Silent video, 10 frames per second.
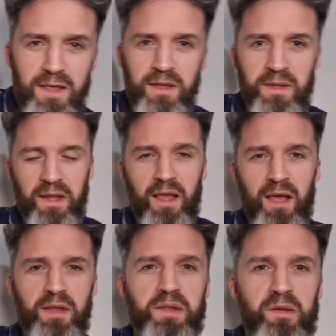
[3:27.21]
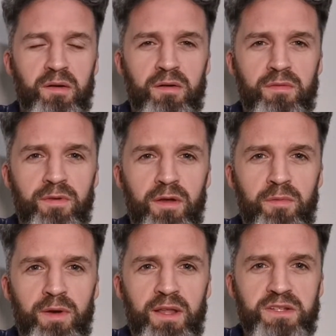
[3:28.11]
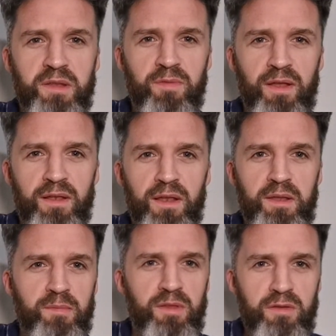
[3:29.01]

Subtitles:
is a case of religious vandalism.